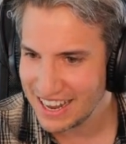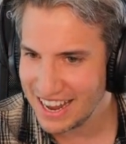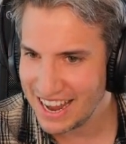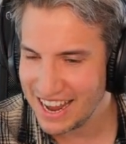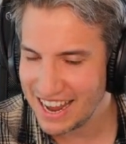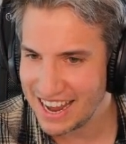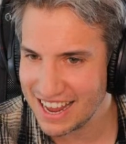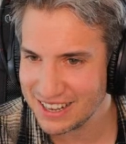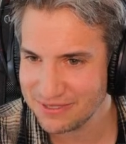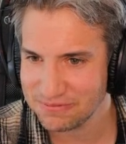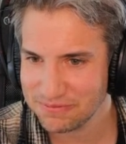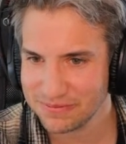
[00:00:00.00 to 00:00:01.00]

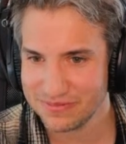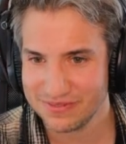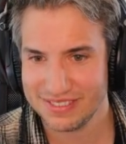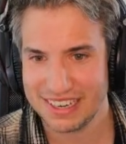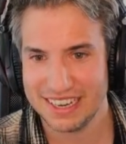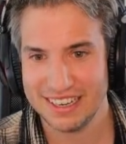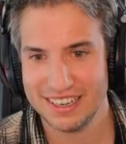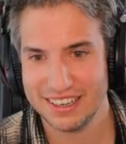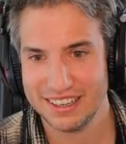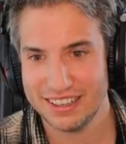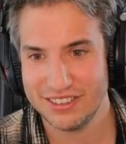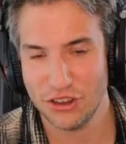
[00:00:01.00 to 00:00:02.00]
And
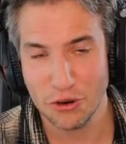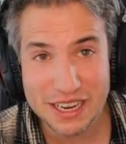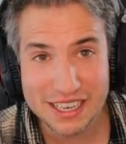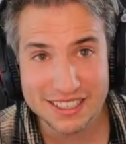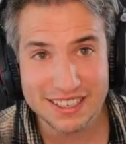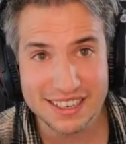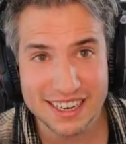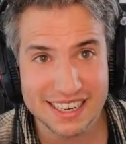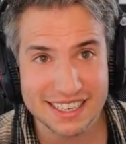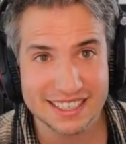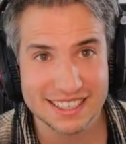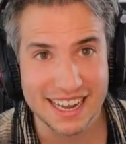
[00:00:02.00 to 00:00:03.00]
the reason
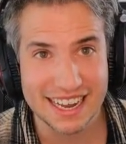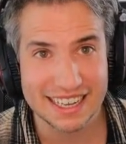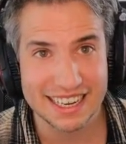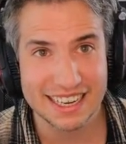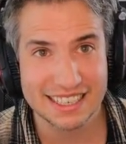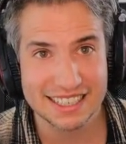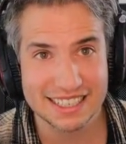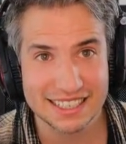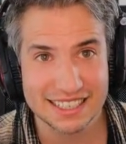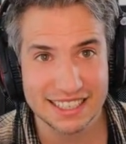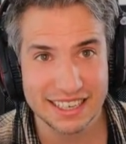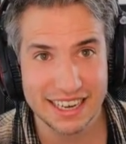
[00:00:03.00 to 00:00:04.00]
is that
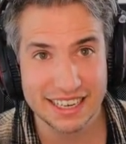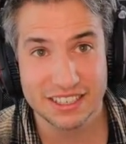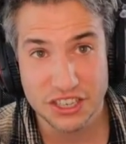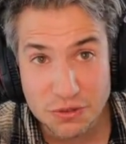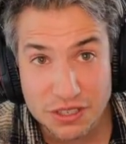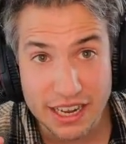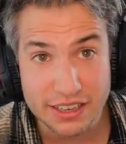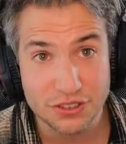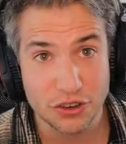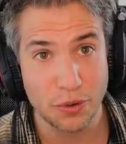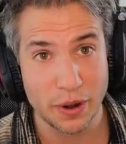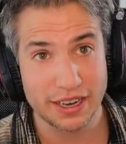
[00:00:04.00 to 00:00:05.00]
it's useless to
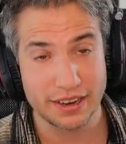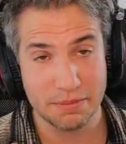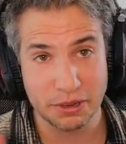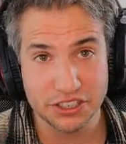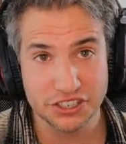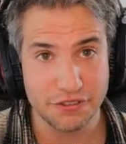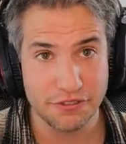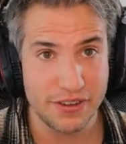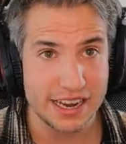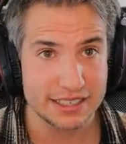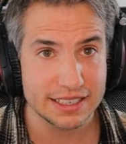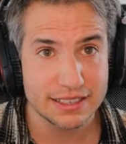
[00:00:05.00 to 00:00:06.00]
create a demolition
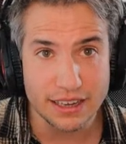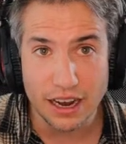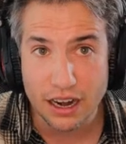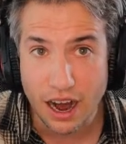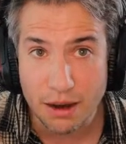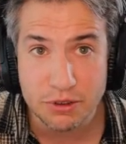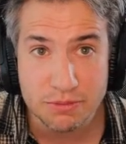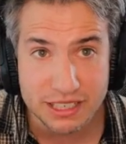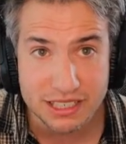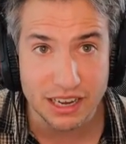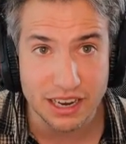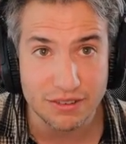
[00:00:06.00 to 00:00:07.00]
phase. It's a common
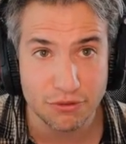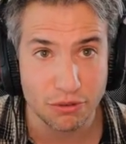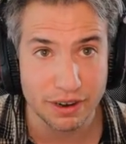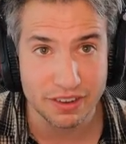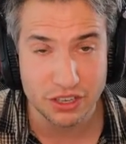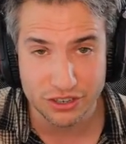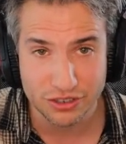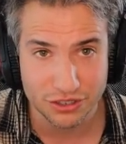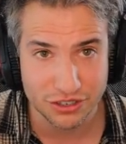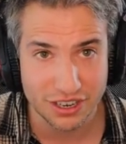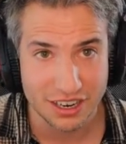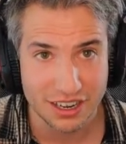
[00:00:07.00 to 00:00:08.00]
mistake for Revit
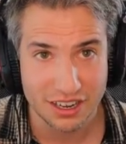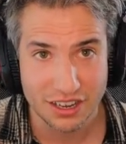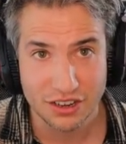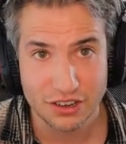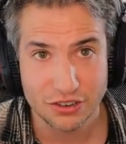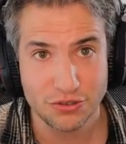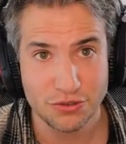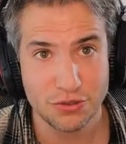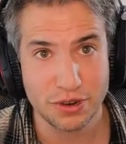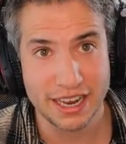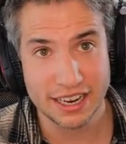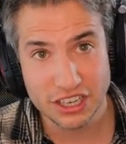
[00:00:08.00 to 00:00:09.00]
user to,
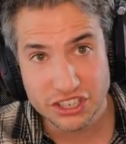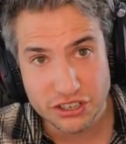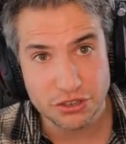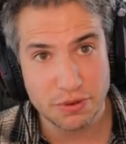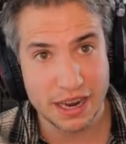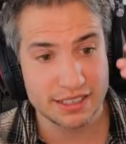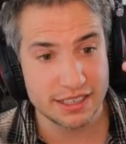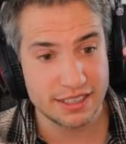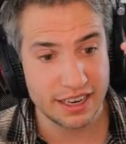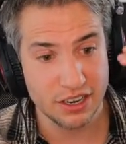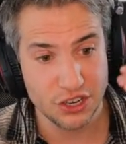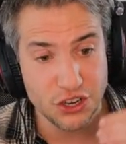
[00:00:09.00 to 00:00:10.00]
in addition to
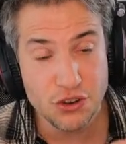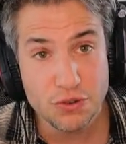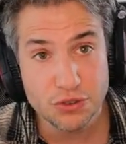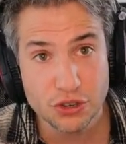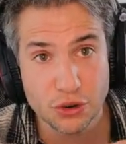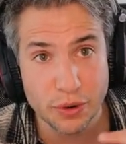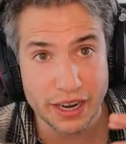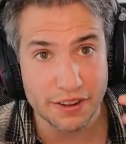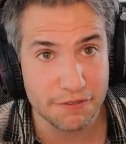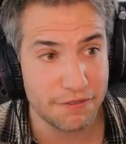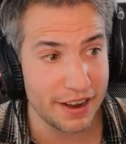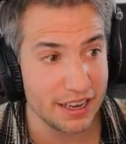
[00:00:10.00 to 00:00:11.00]
existing and new, to create a
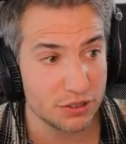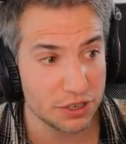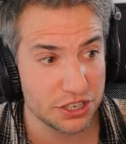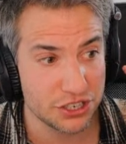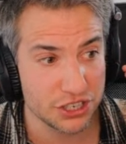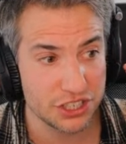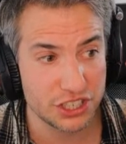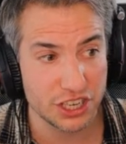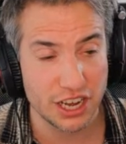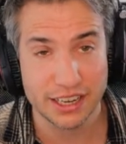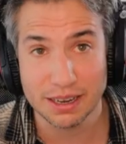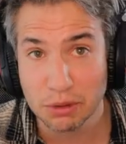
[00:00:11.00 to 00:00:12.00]
phase with just
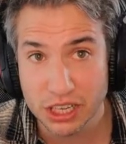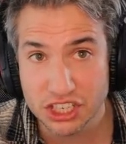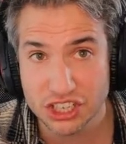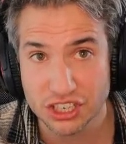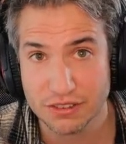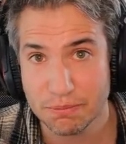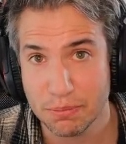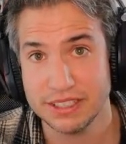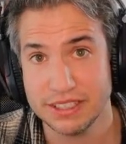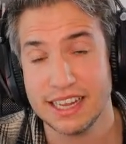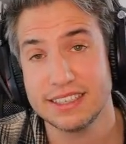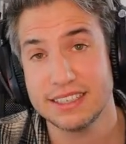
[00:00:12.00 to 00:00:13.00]
demolition,
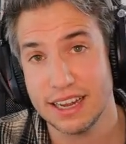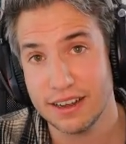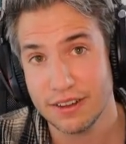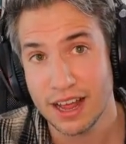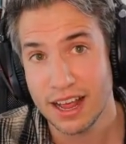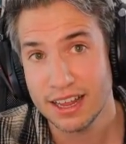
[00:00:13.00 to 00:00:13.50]
but that's not